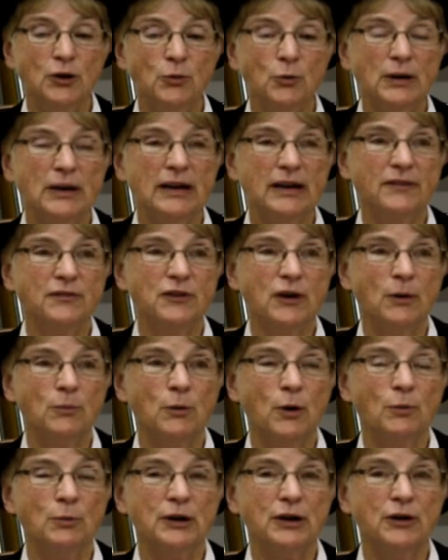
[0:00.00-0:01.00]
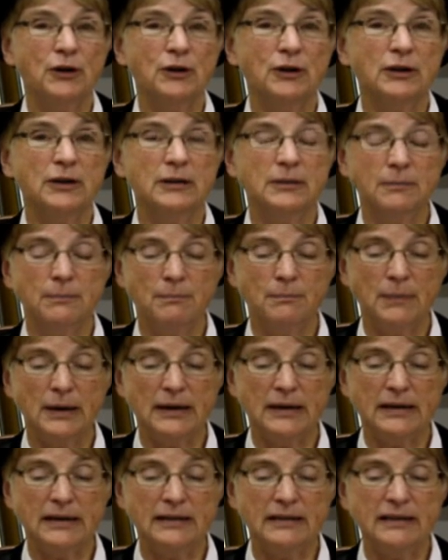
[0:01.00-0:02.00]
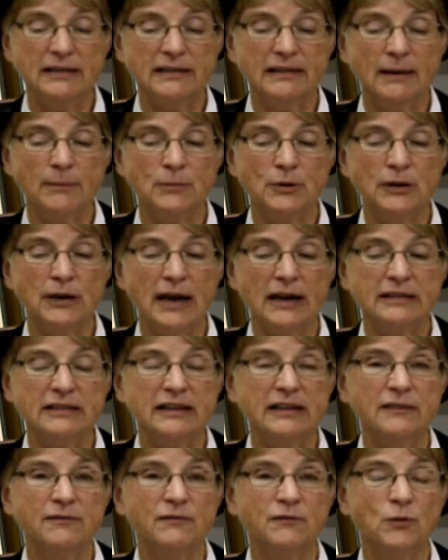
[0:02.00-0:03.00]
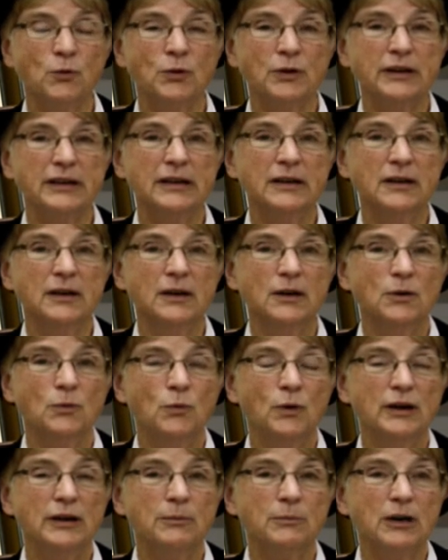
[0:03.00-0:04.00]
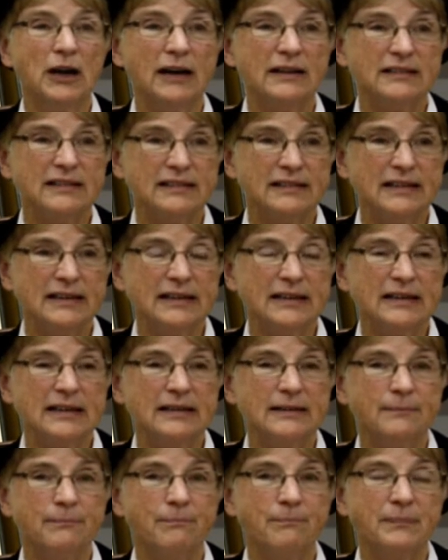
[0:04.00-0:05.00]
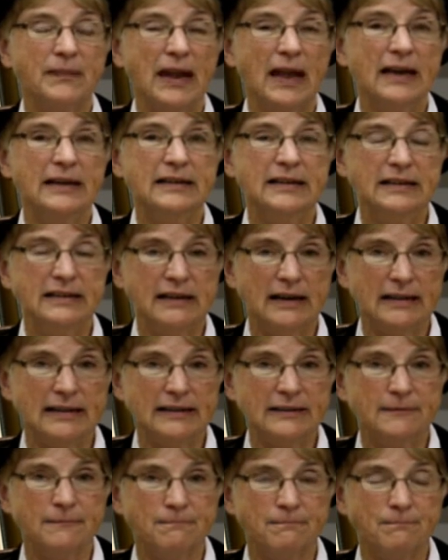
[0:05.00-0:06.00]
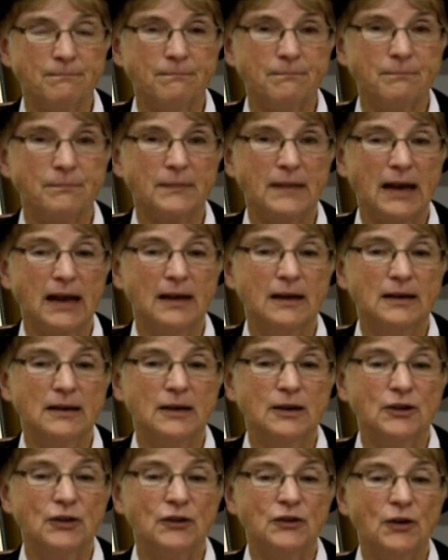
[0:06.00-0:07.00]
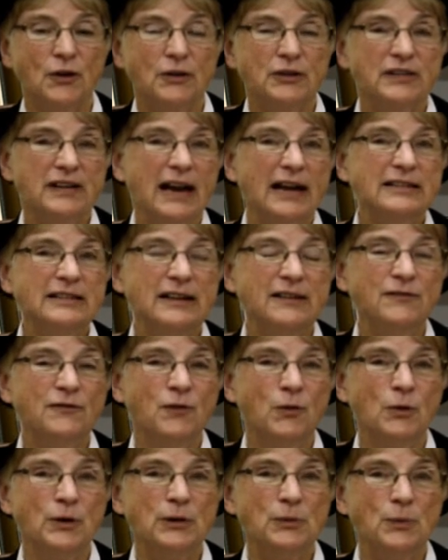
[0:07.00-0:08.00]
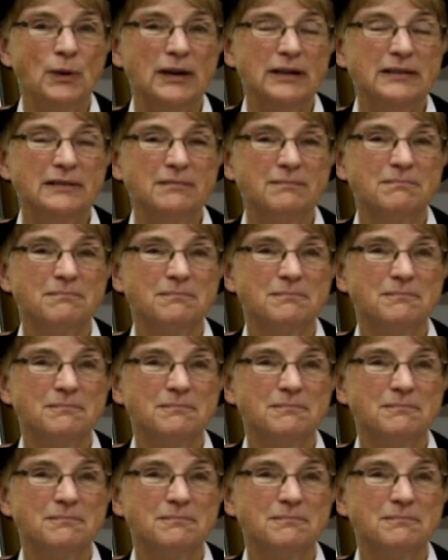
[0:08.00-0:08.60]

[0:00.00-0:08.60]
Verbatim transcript: know, we lived on what we could. But in December 1940, William got sick and he died. So it's 1941,